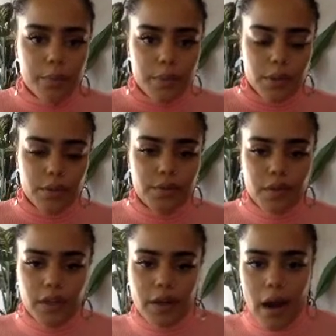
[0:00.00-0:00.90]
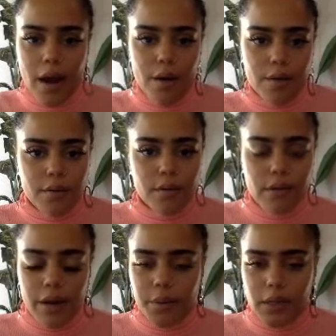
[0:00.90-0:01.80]
you figure out the
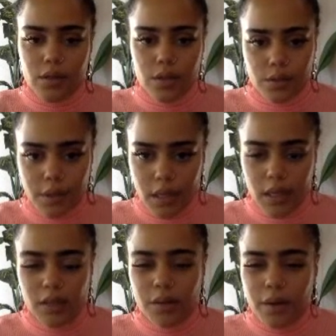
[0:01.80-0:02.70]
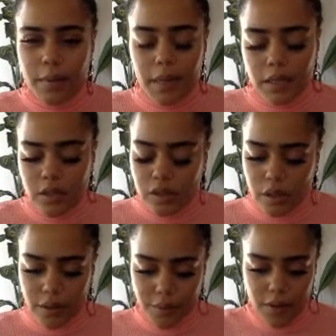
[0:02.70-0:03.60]
right way to do it. You know what I mean?
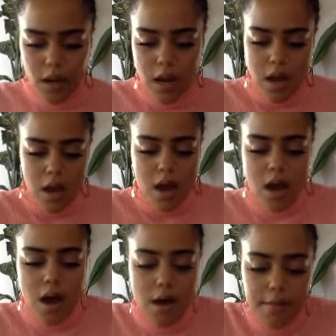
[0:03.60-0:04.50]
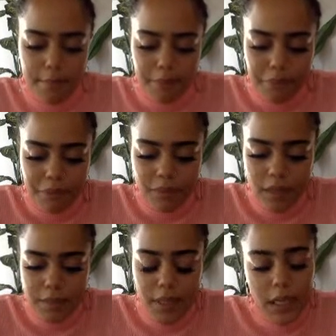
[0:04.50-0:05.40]
So,
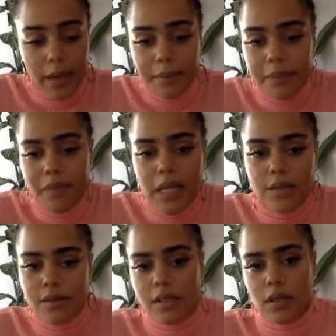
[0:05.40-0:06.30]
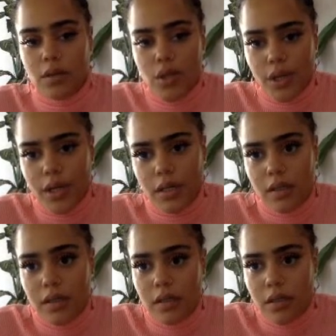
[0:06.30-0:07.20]
but yeah, that's what Skillshare
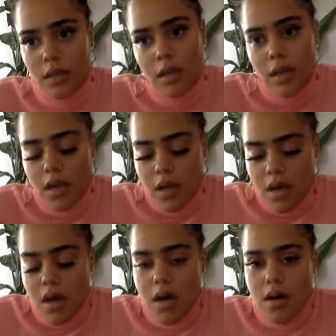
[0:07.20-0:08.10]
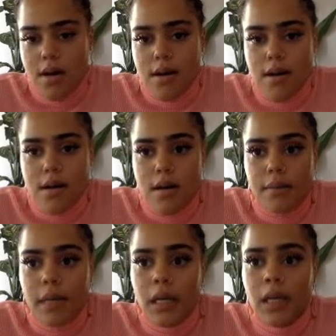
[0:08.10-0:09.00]
is.
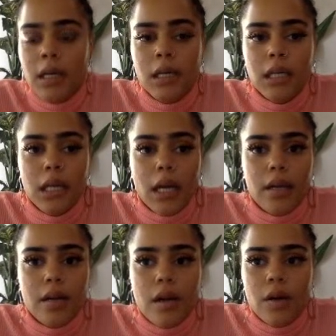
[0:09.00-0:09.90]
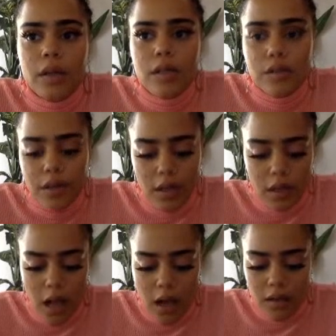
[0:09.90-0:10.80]
I know it's 3
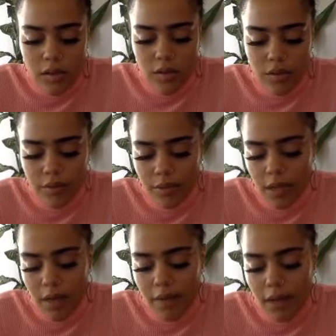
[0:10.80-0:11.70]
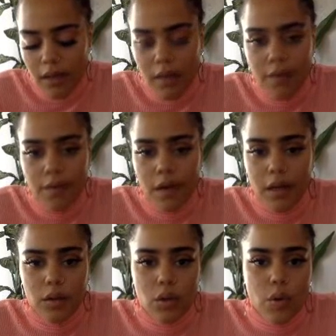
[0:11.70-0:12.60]
o'clock, so if we have any
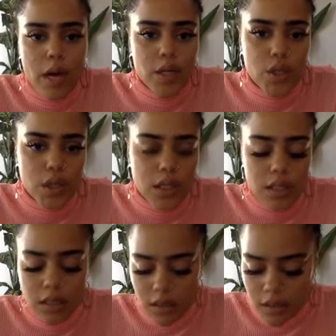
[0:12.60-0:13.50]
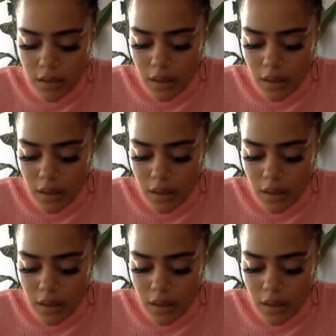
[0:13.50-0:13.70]
final questions,